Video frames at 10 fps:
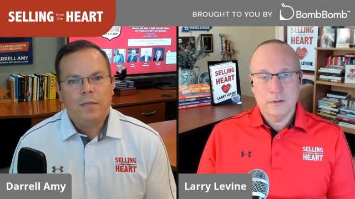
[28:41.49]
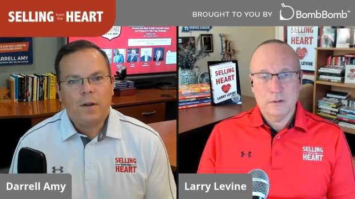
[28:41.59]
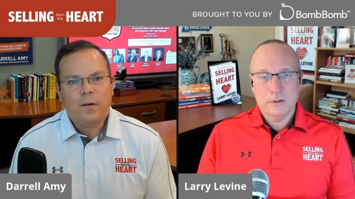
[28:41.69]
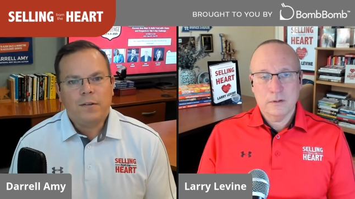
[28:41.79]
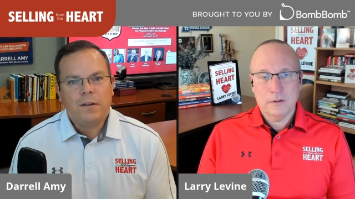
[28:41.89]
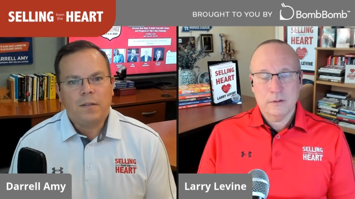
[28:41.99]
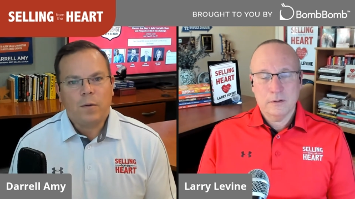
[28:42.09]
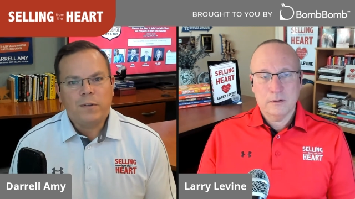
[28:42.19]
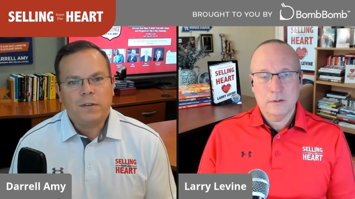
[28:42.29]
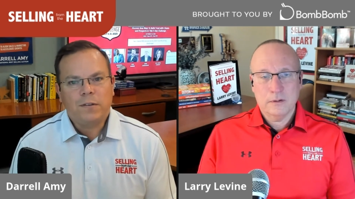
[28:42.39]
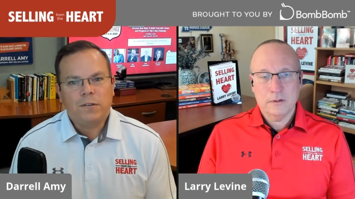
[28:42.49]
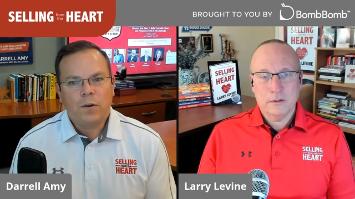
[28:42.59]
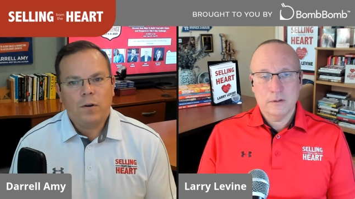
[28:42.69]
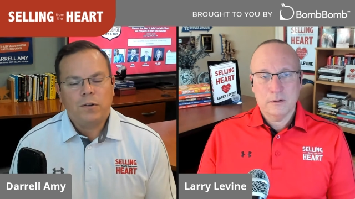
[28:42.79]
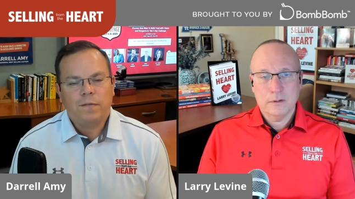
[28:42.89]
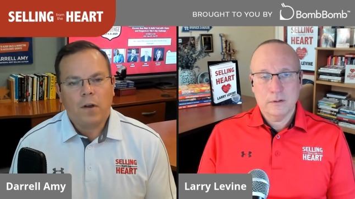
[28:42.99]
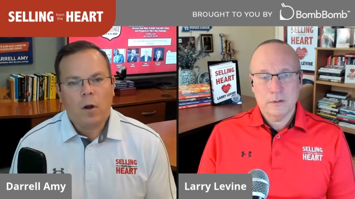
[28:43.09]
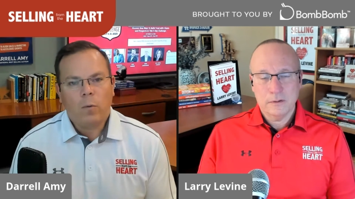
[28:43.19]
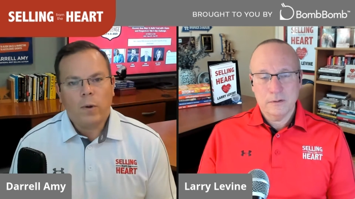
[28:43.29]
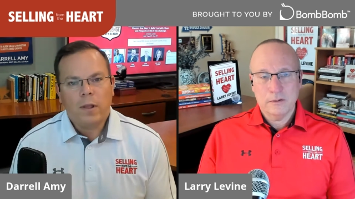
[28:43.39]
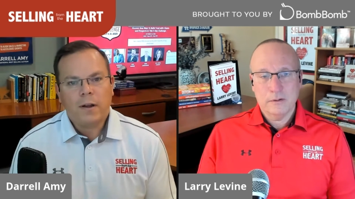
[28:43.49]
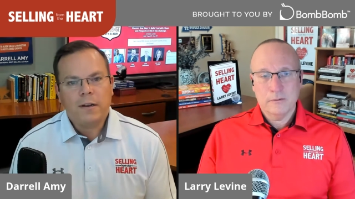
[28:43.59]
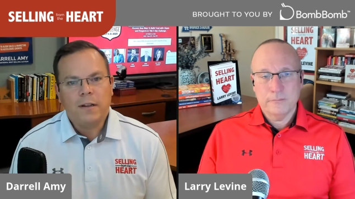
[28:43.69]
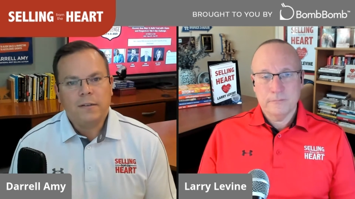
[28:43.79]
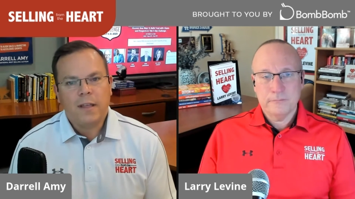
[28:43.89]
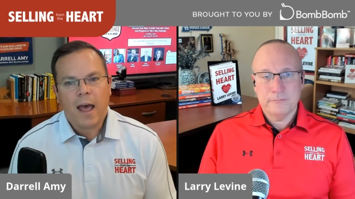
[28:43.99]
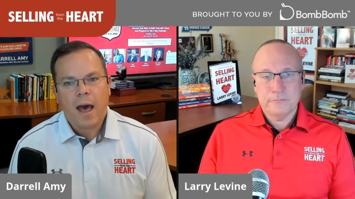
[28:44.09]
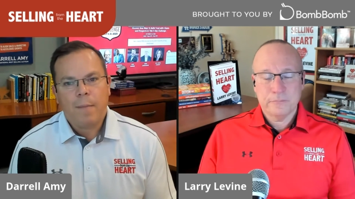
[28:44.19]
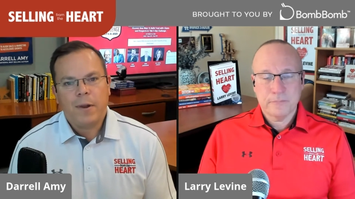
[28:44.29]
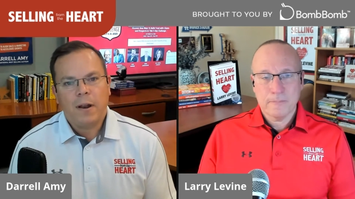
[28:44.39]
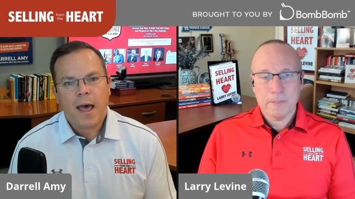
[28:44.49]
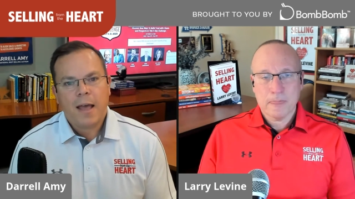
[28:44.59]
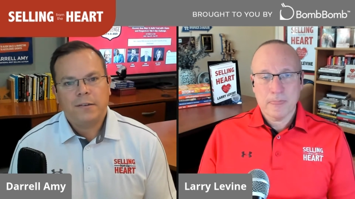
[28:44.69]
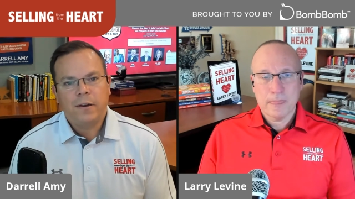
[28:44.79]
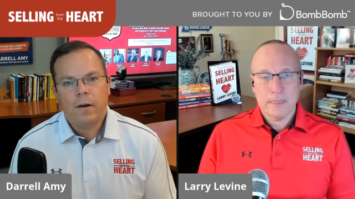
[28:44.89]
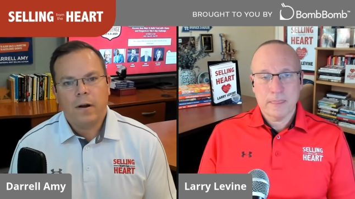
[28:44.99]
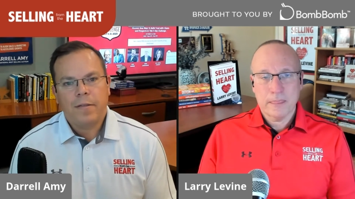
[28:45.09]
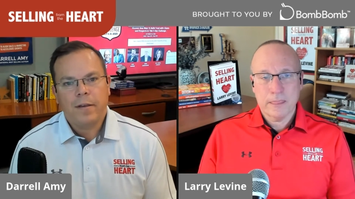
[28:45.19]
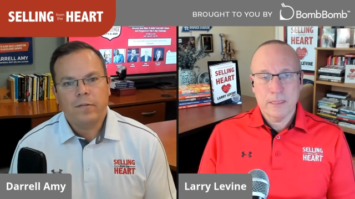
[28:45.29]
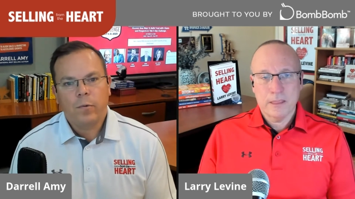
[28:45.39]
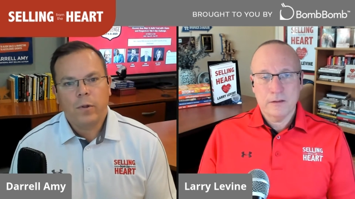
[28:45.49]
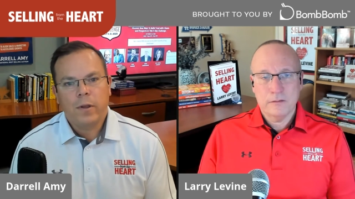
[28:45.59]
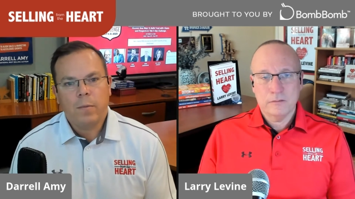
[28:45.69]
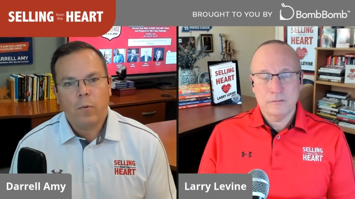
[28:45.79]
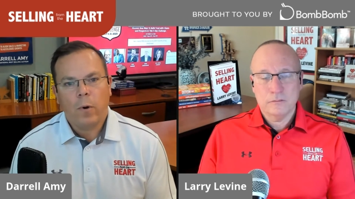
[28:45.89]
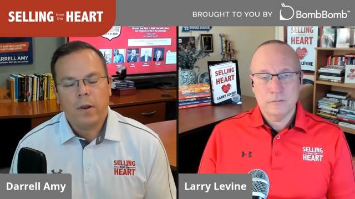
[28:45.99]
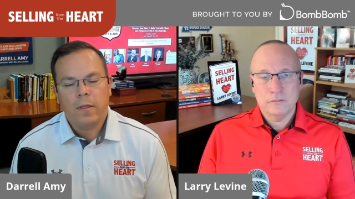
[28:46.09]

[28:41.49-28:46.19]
Speaker 1: there's there was a surge of call reluctance that happened last year, and I think it's really important